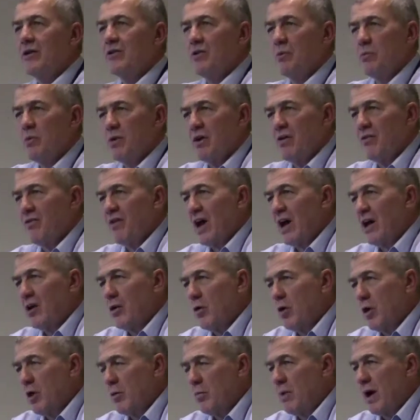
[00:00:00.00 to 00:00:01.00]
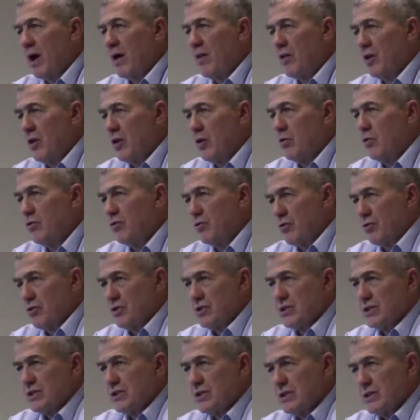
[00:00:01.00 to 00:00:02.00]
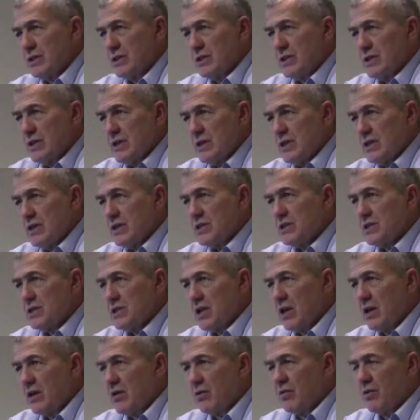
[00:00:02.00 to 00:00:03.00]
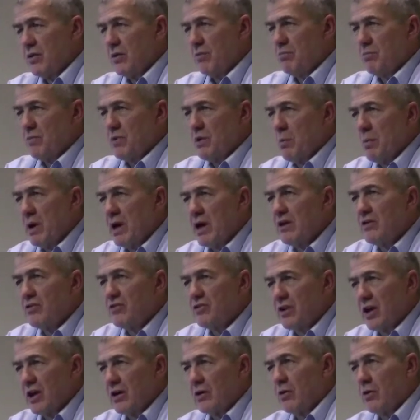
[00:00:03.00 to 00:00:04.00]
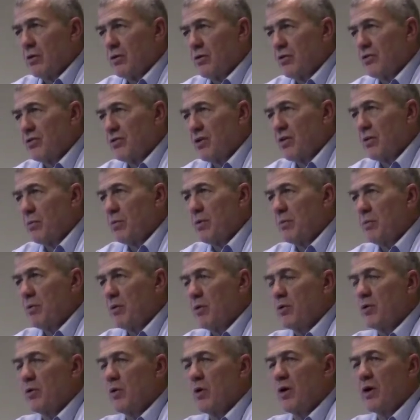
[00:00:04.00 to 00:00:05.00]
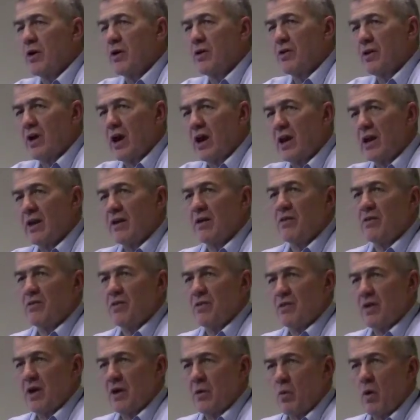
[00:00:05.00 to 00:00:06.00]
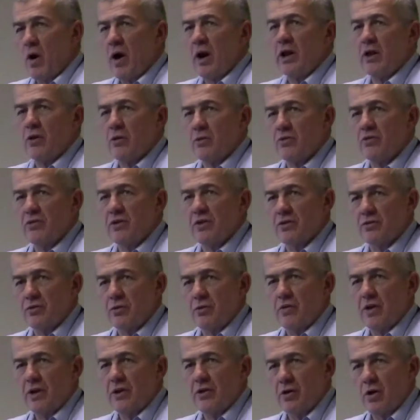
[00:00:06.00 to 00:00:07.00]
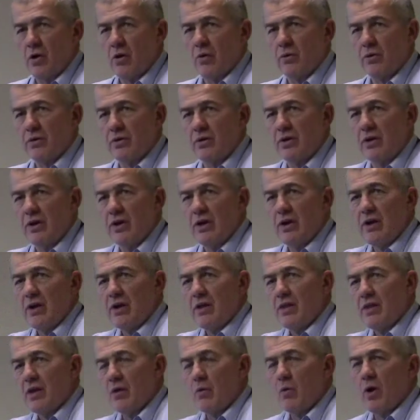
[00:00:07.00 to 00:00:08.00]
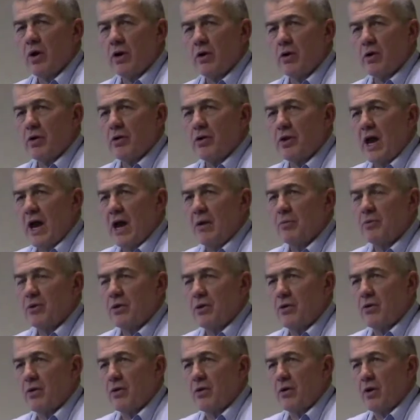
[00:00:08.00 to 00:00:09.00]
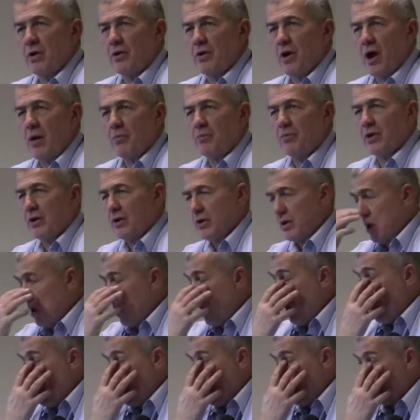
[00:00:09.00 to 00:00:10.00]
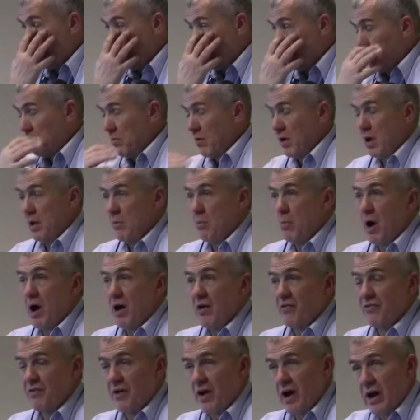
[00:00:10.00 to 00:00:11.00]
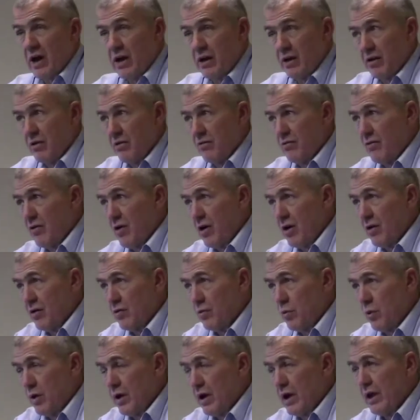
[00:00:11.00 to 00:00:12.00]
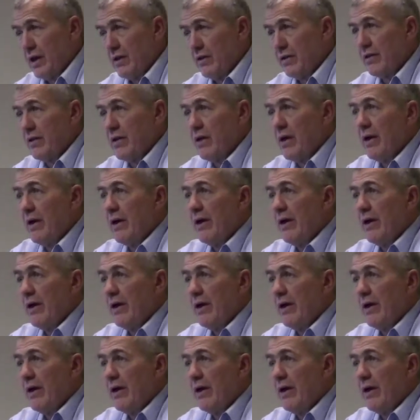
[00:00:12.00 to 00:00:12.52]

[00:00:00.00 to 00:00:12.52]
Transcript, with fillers: to be evaluated by the users stake, the, the main stakeholders are the people who are deciding if they want to use this or they don't. They want to adapt it or adopt it and, and modify it in various ways.